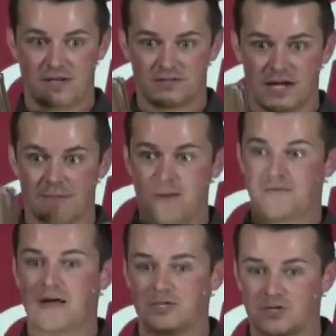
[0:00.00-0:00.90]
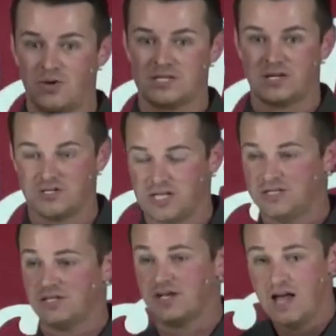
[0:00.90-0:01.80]
And then he's like, man, that was cool. I saw
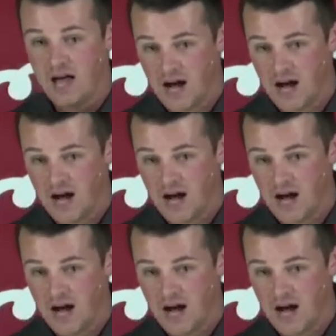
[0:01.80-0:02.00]
Jesus.